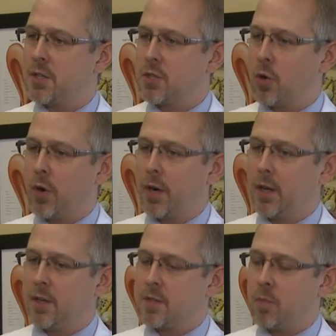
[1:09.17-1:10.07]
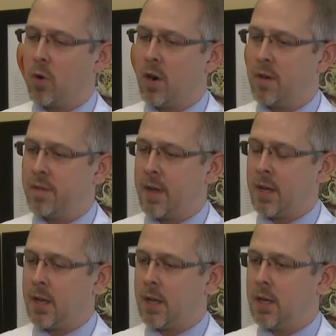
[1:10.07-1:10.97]
Snoring is more of
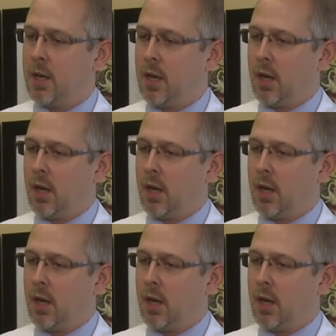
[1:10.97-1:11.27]
a